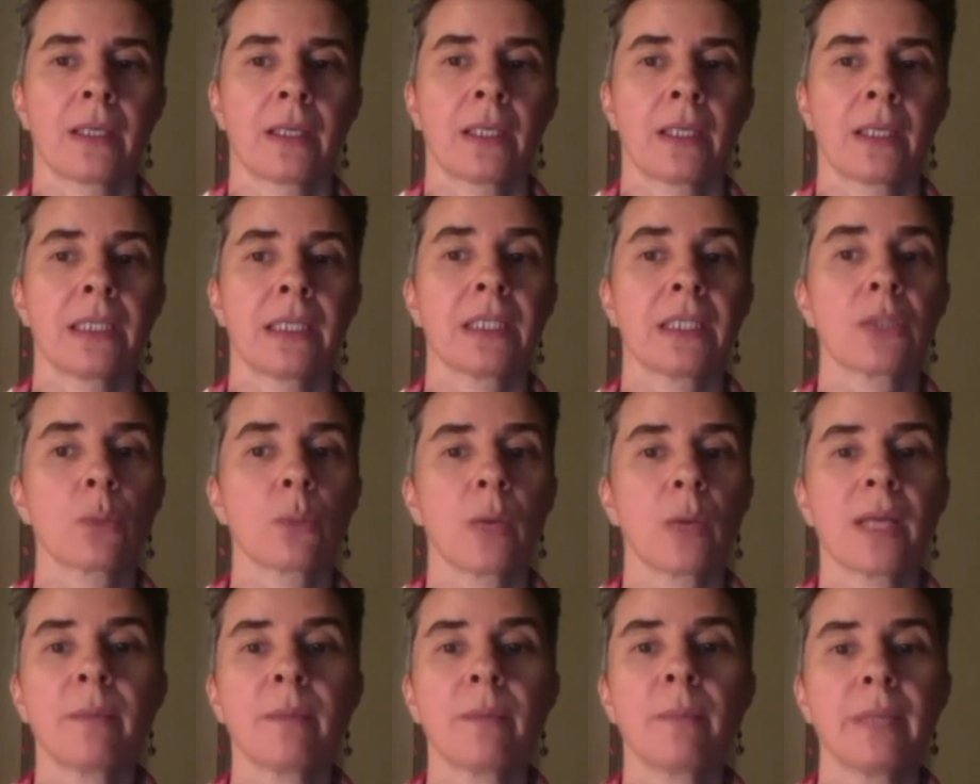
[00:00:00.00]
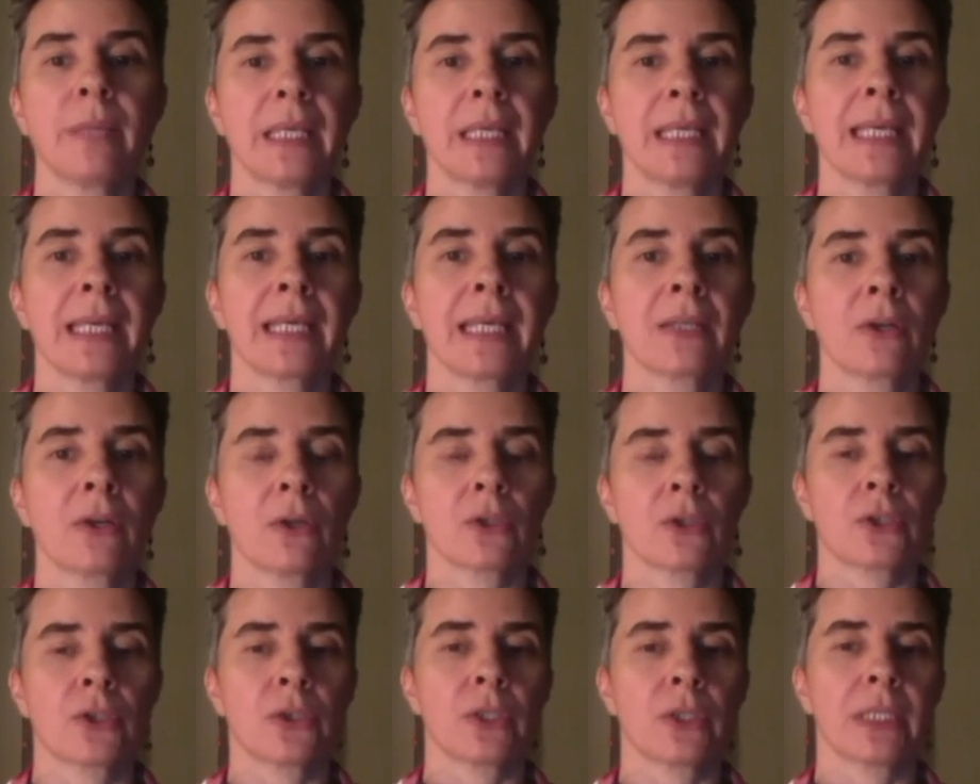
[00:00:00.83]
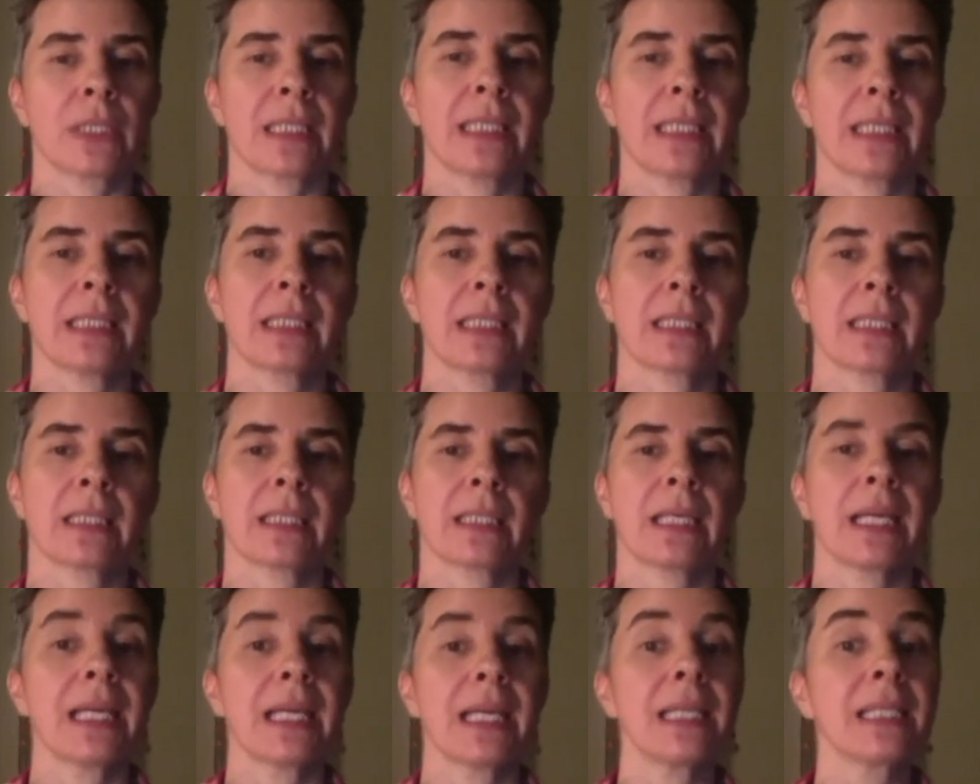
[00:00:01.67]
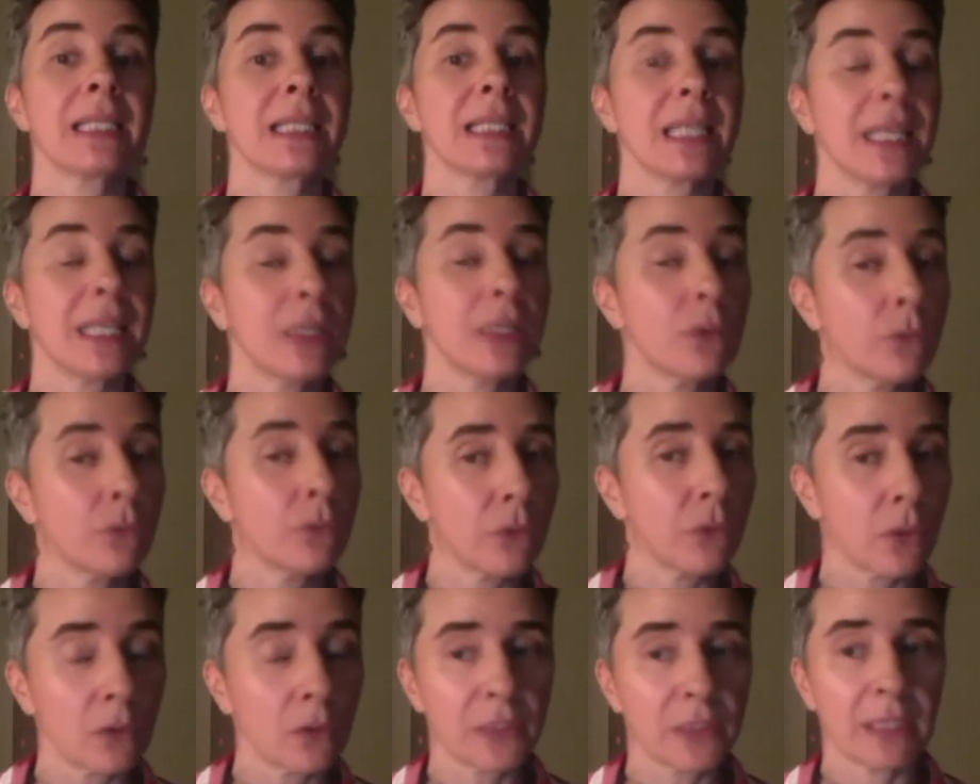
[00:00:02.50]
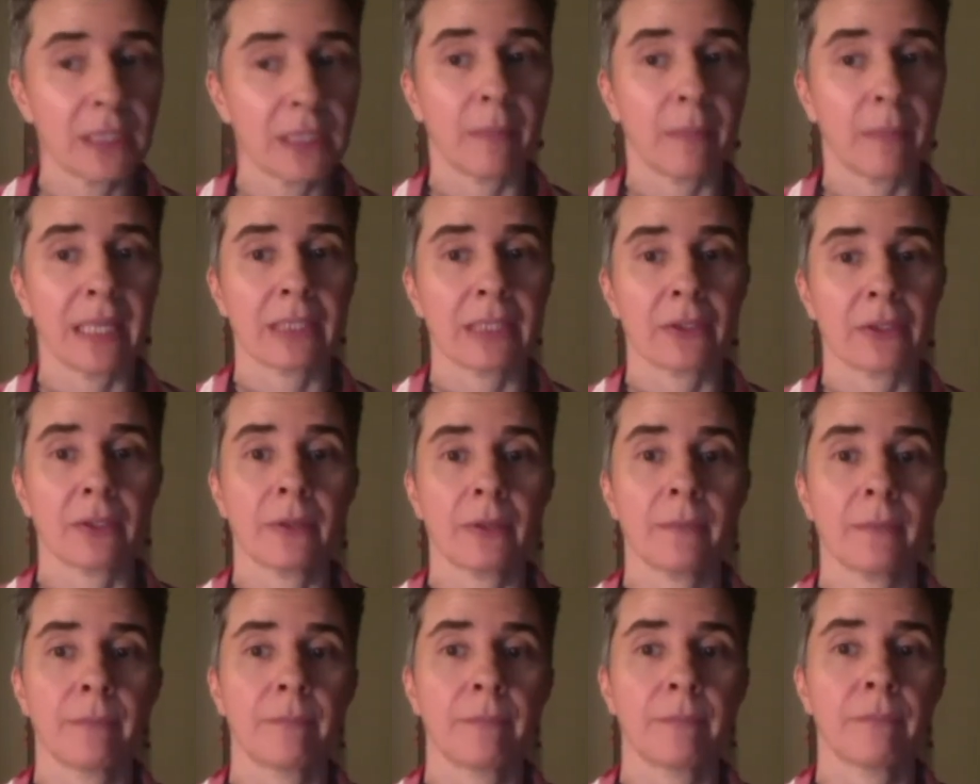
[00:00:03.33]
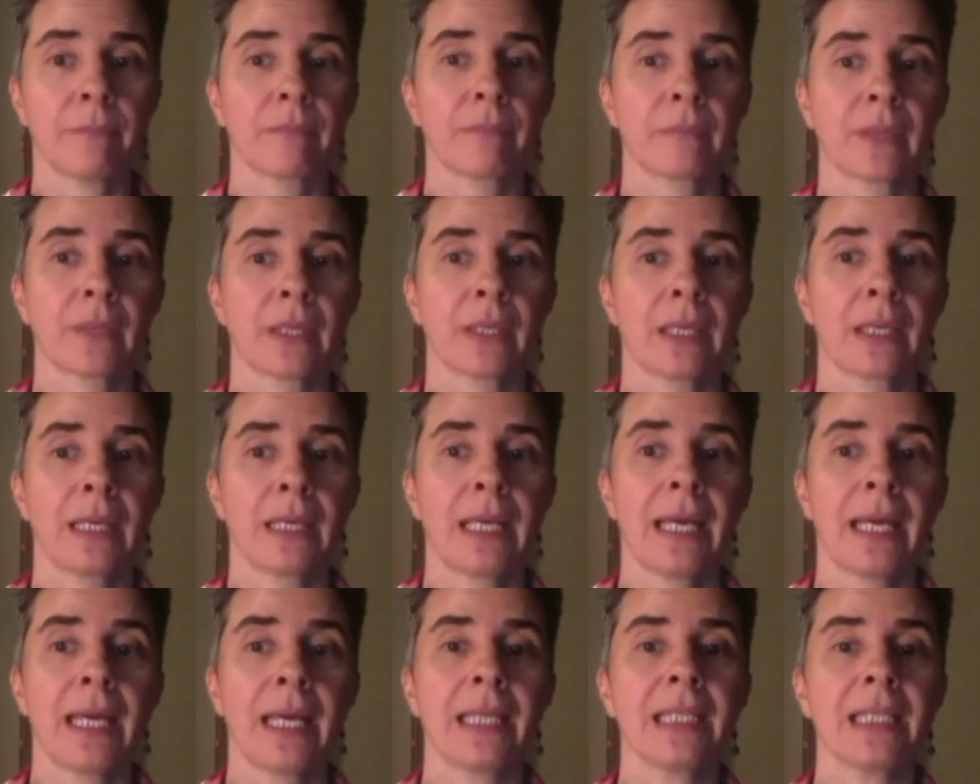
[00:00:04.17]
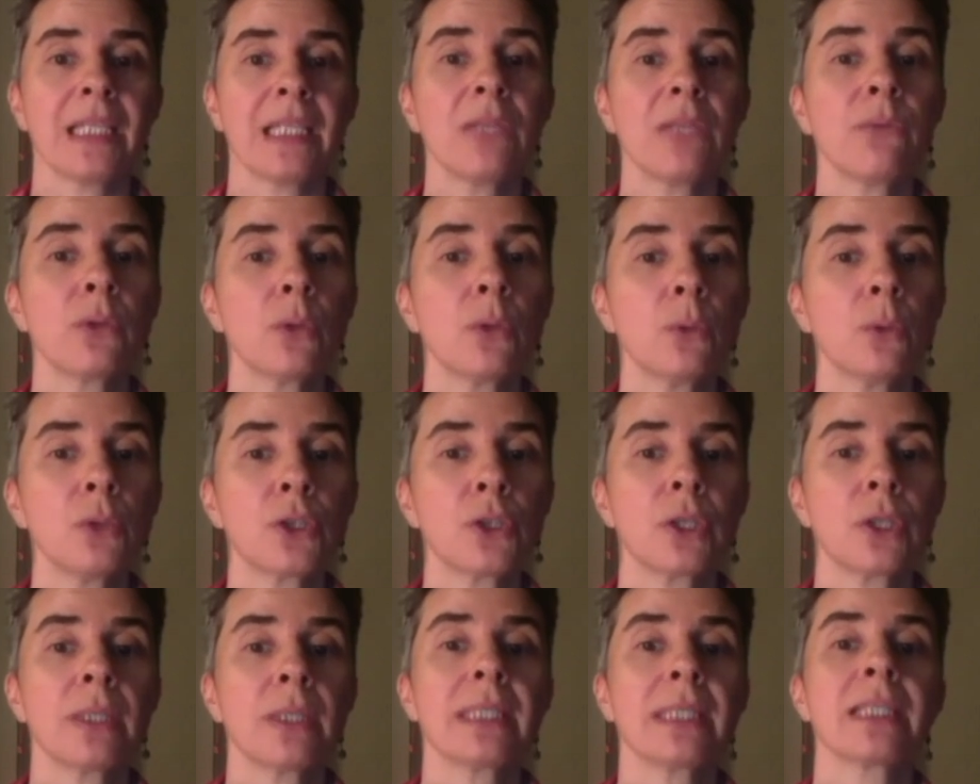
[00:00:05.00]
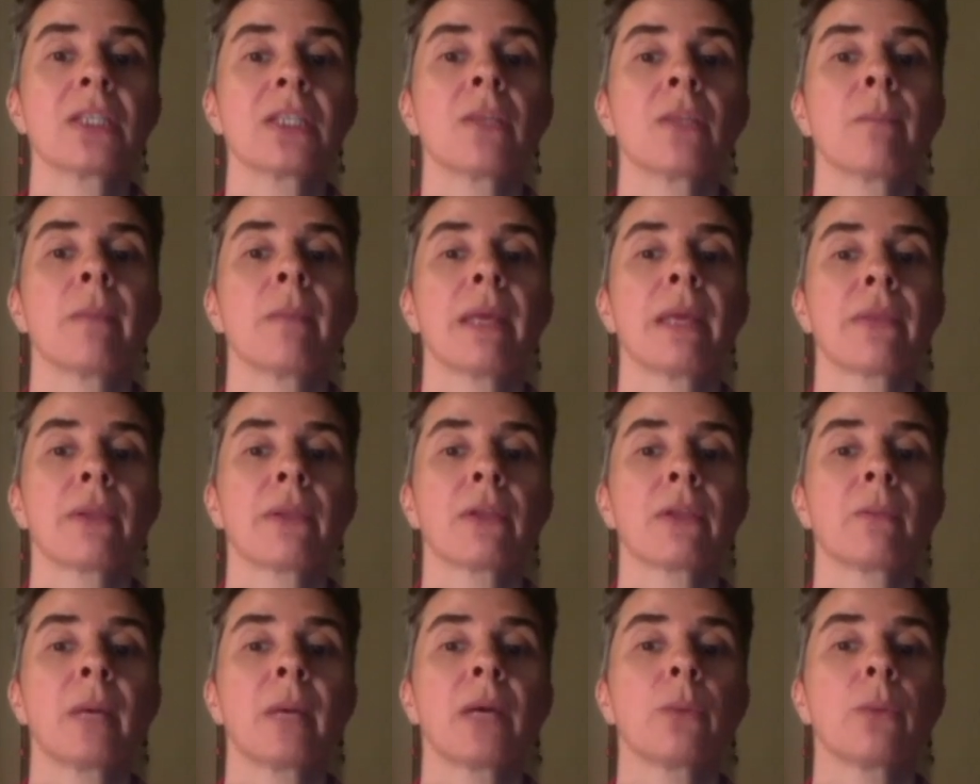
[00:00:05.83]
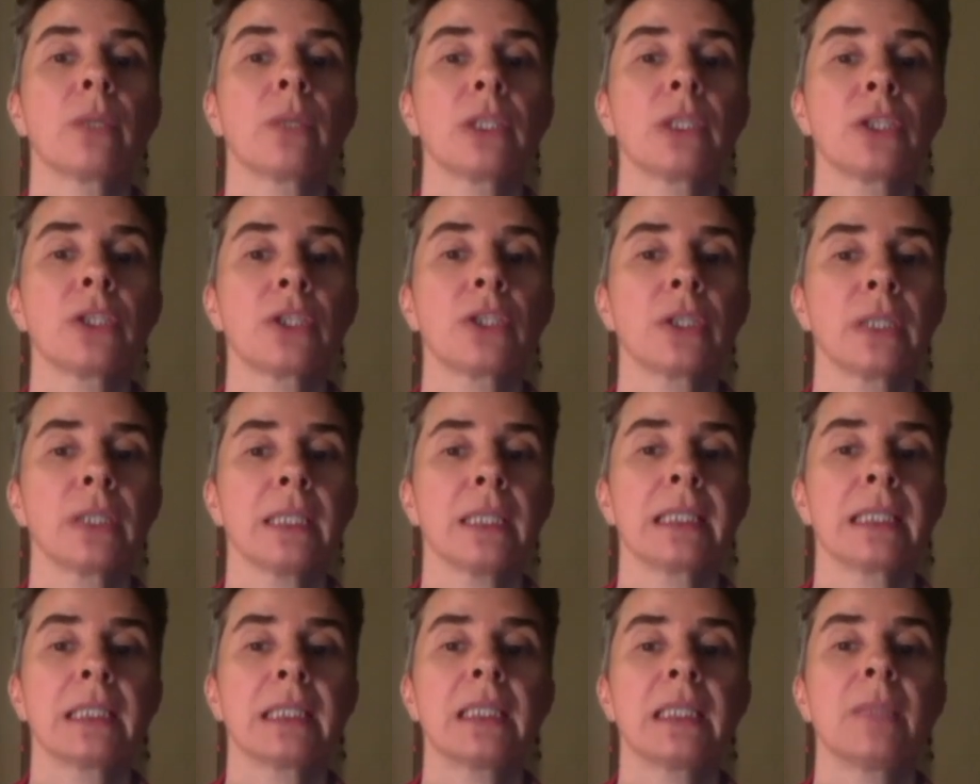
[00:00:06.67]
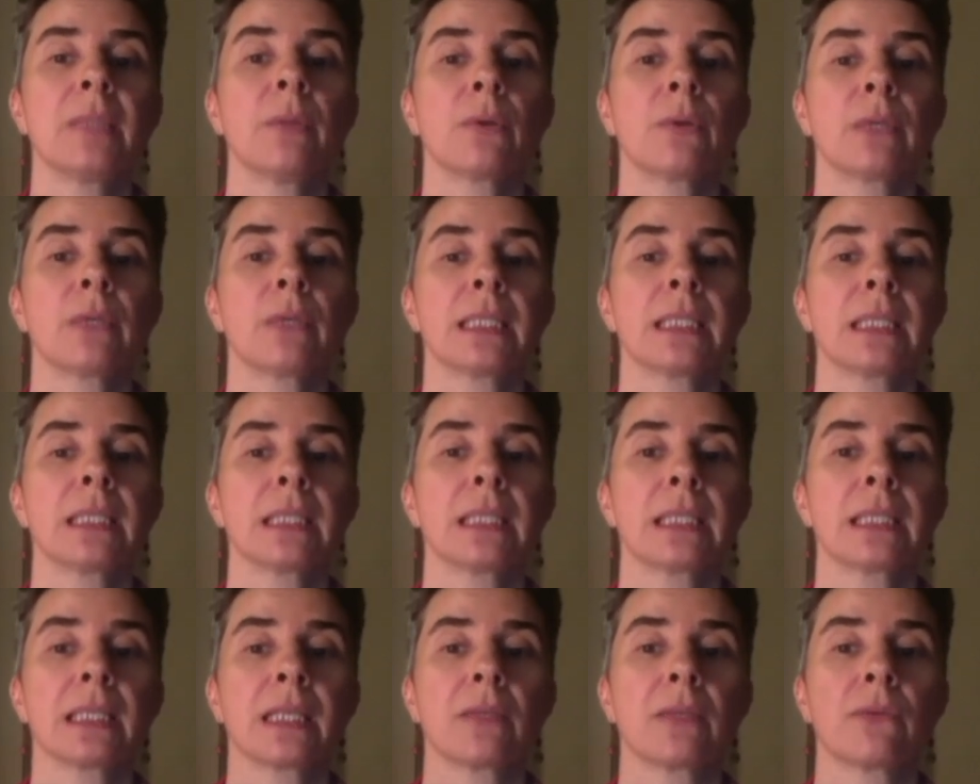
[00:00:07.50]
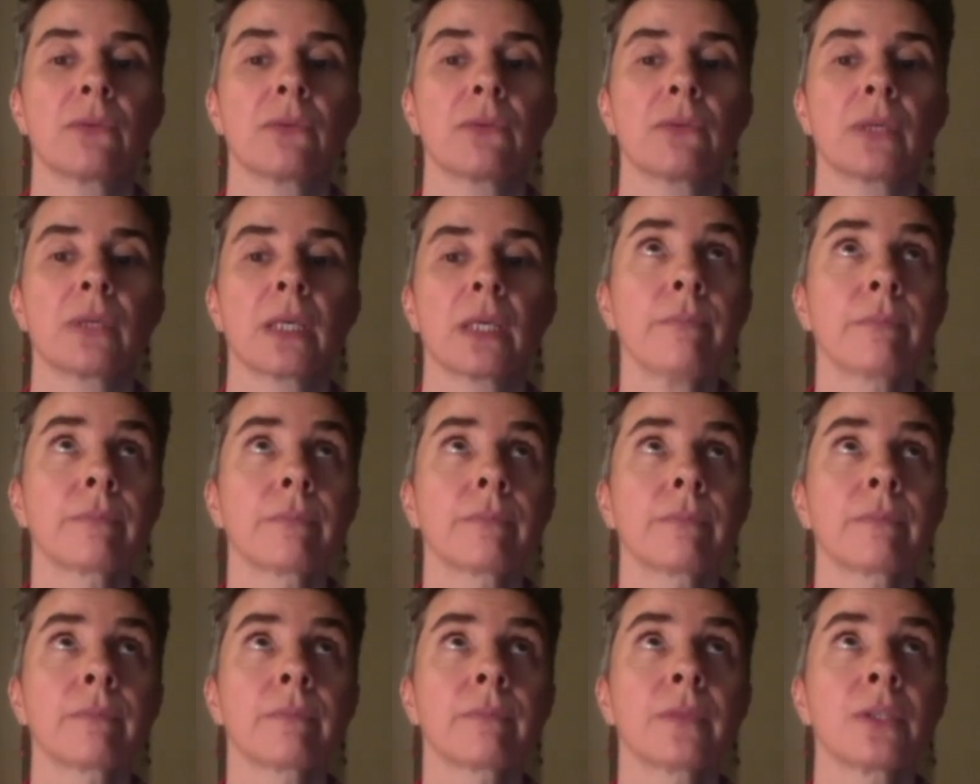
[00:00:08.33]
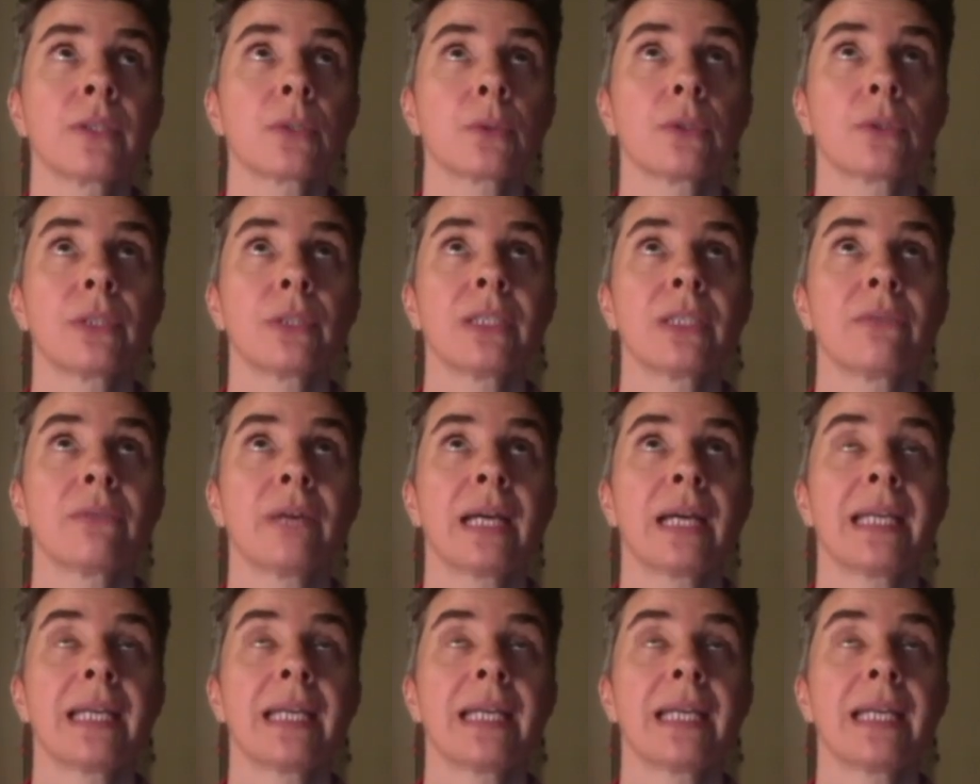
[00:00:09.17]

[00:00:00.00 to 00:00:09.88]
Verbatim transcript: This one being and consciousness is involved in matter, and evolution is the method by which it liberates itself. So the divine